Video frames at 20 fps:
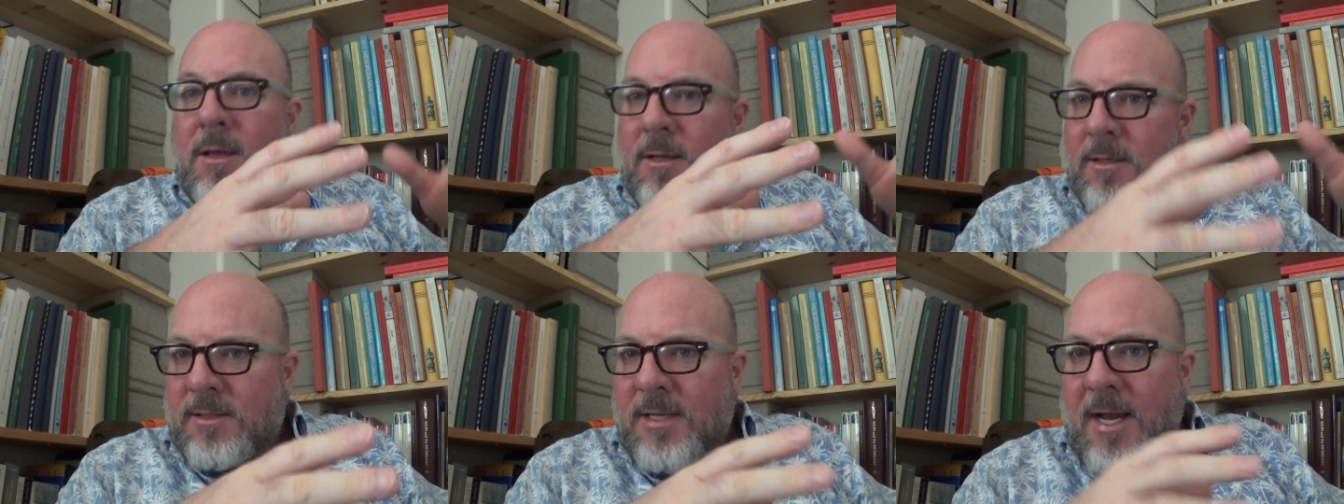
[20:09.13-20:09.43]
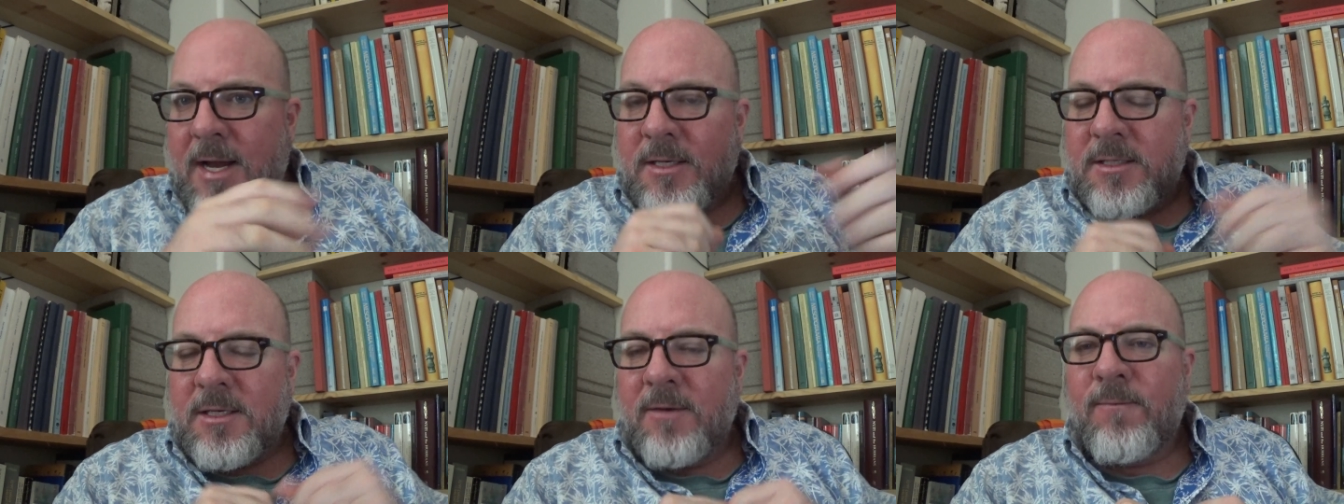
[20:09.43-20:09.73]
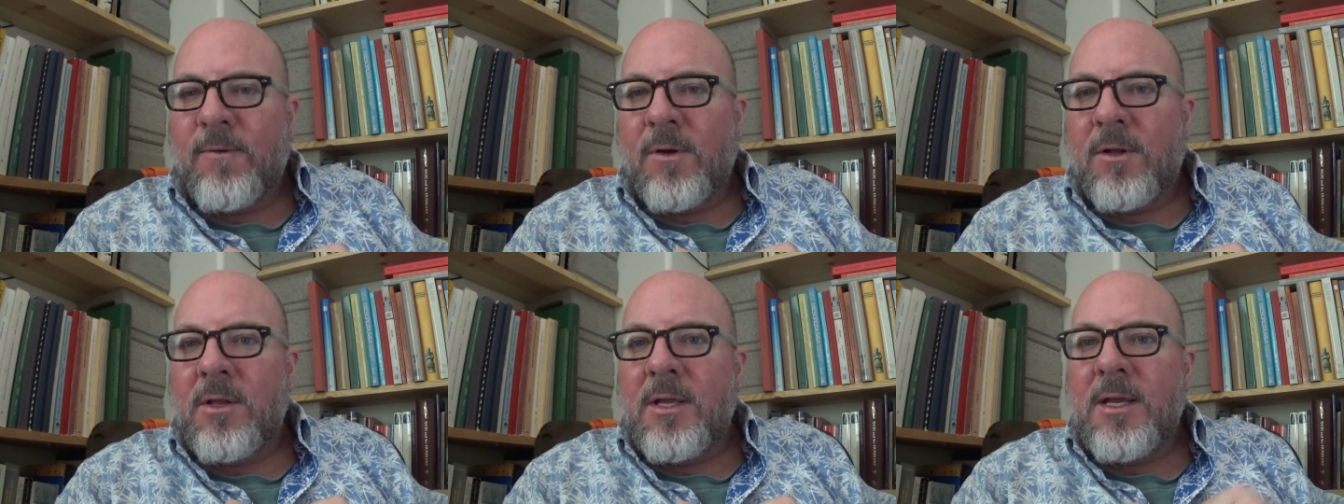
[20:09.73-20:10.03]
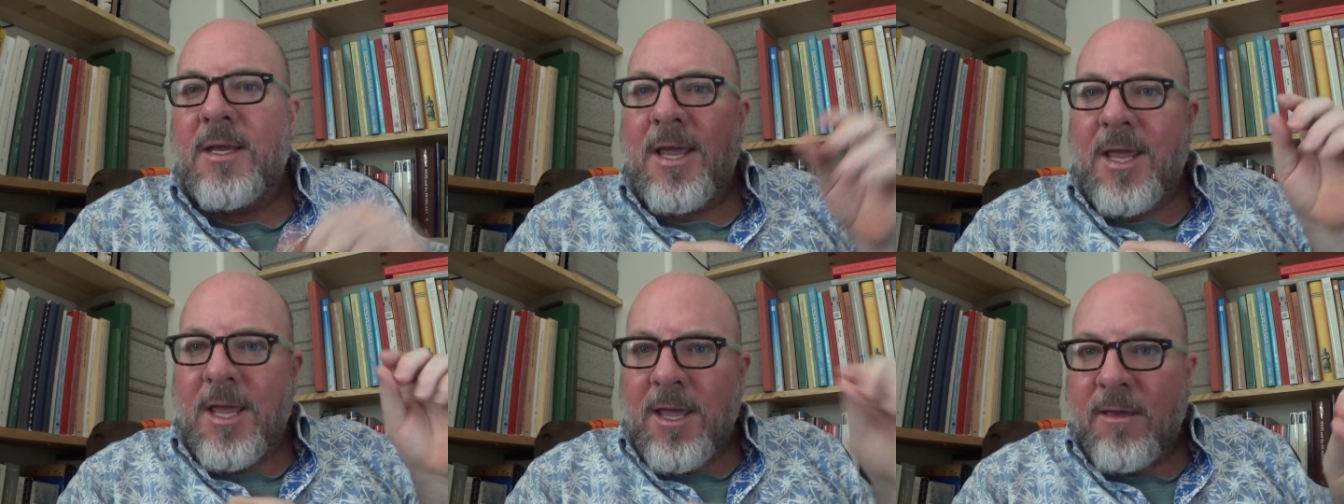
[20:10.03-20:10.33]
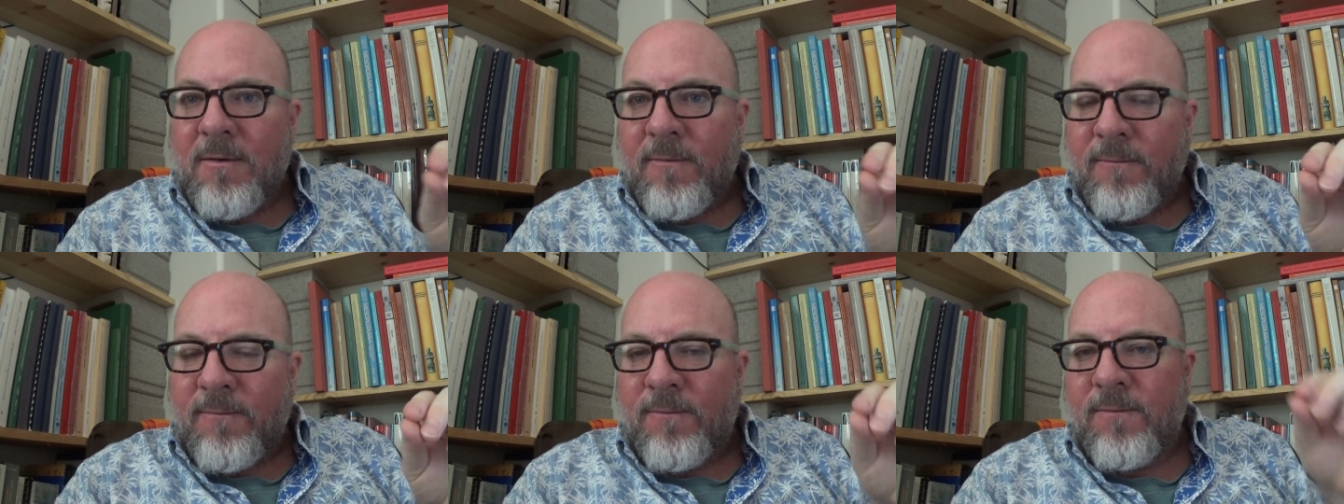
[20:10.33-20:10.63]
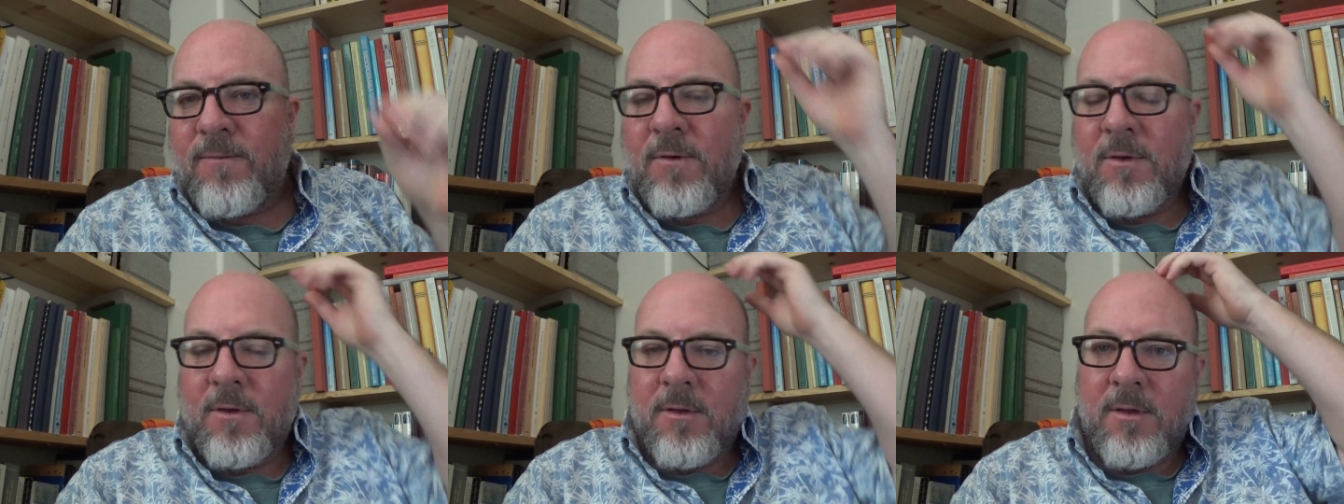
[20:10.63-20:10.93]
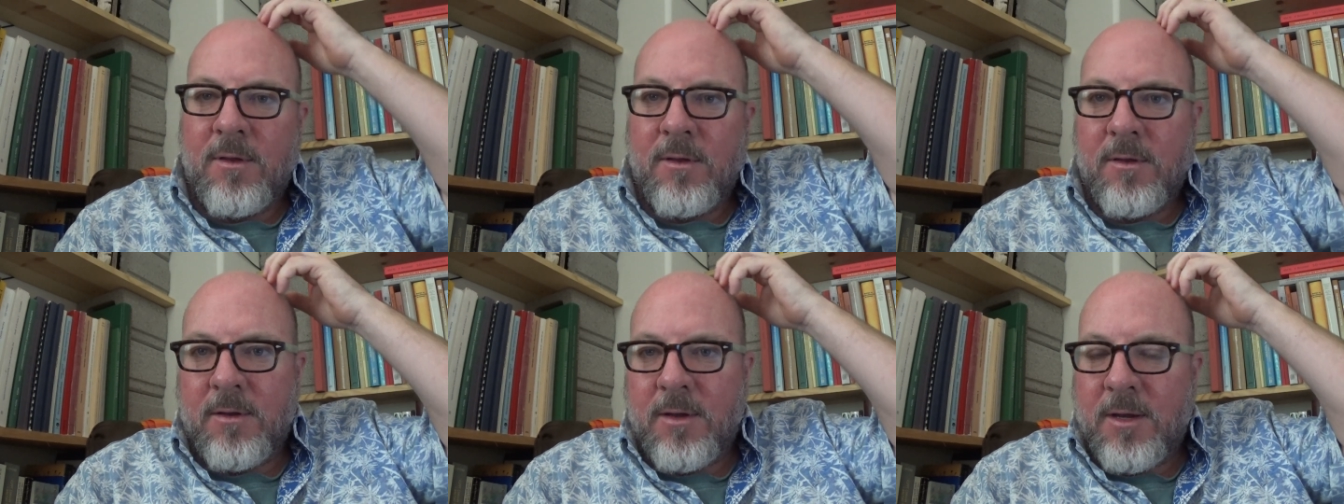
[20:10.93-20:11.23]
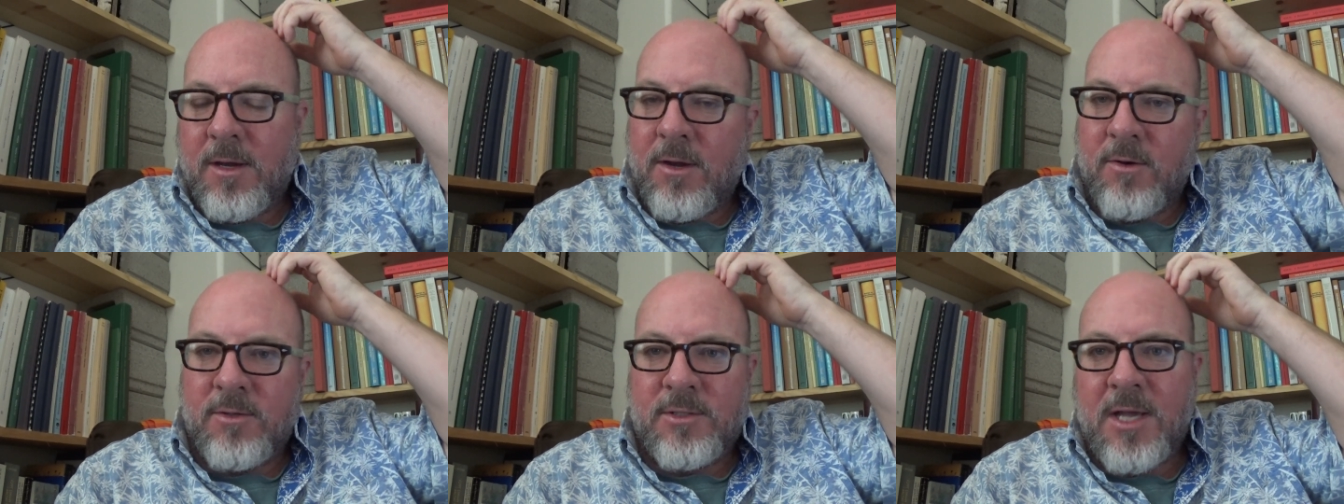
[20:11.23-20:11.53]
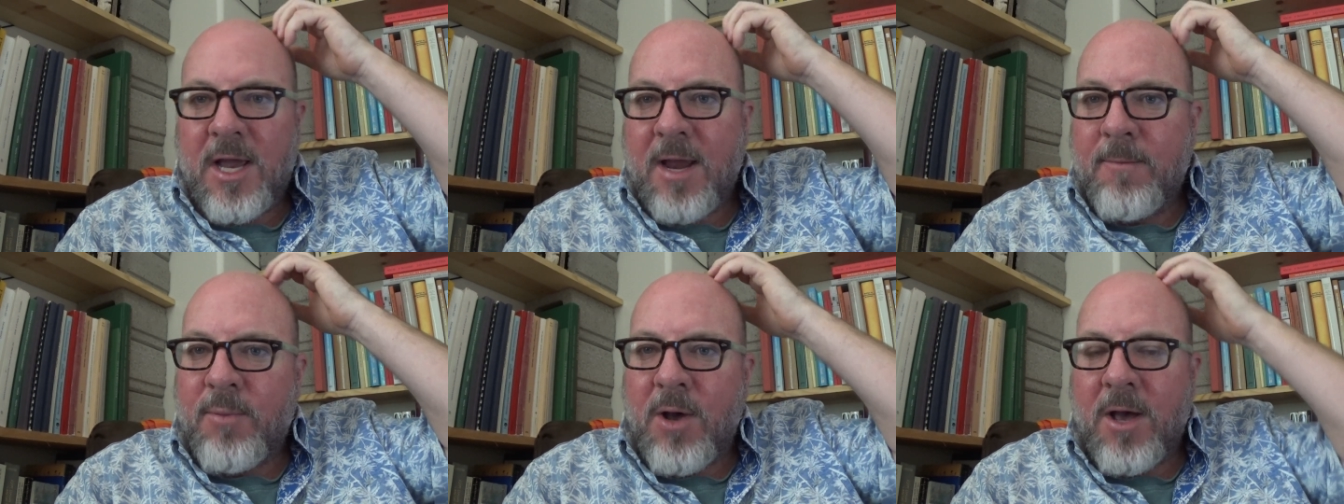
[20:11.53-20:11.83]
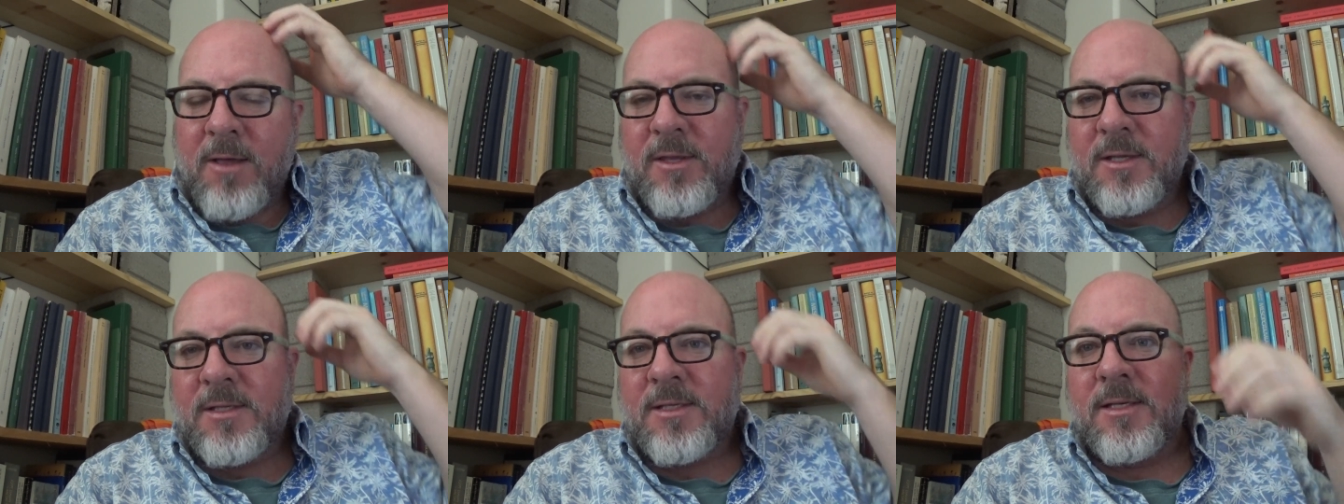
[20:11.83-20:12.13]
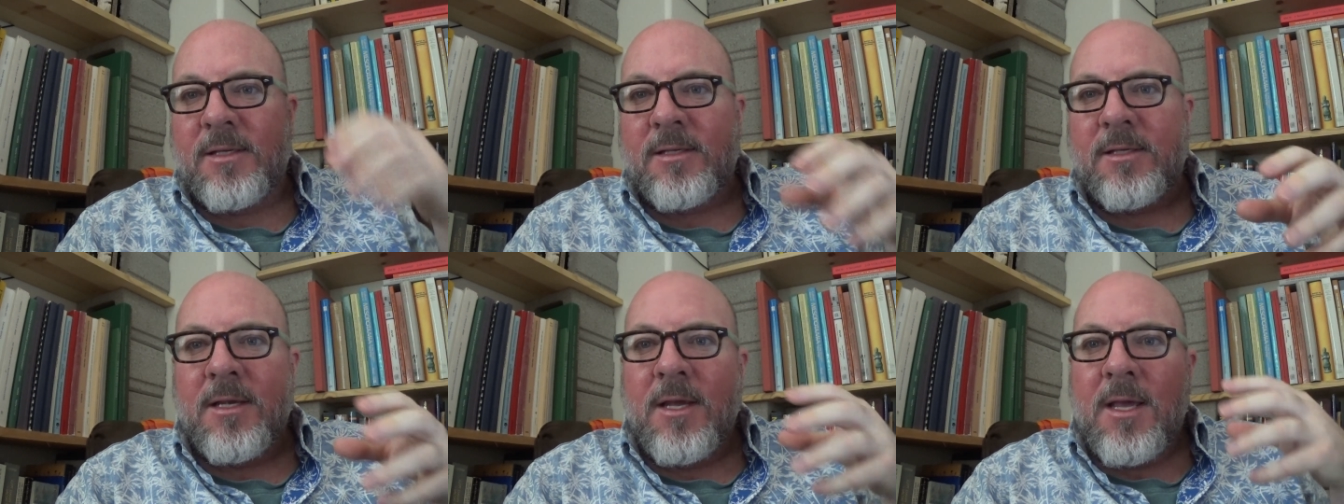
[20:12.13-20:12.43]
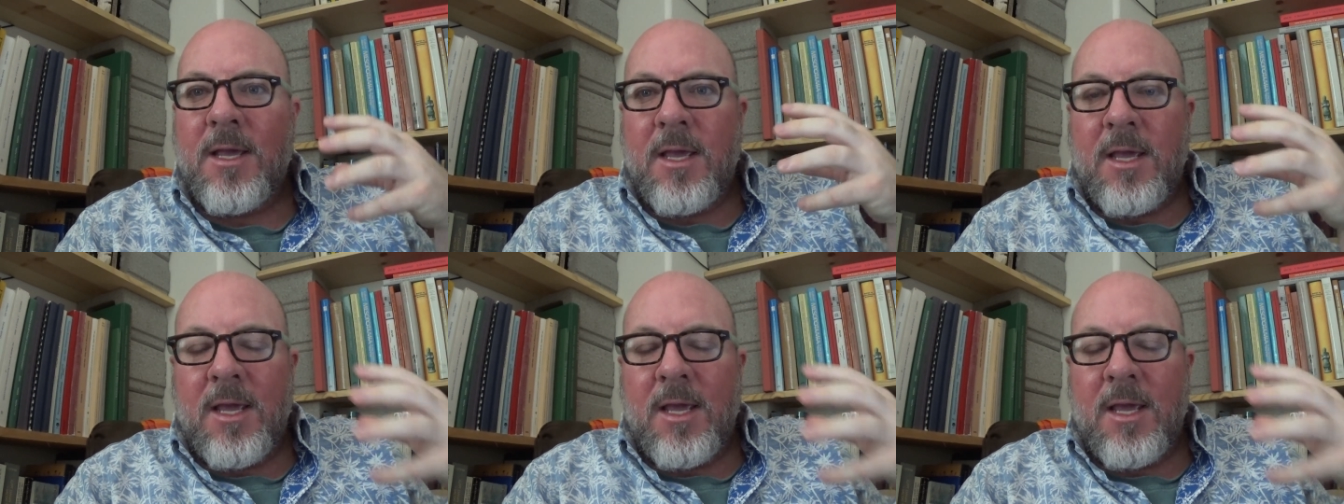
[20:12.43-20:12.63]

scientifically, if here's a hypothesis,